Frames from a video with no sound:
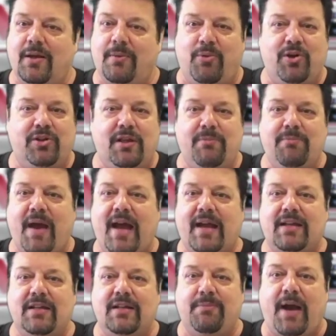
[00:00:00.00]
put them
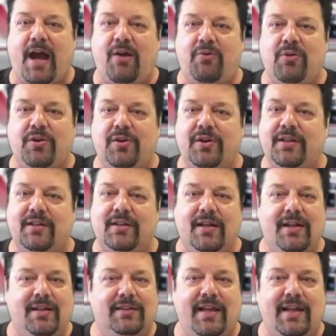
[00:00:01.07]
back into power and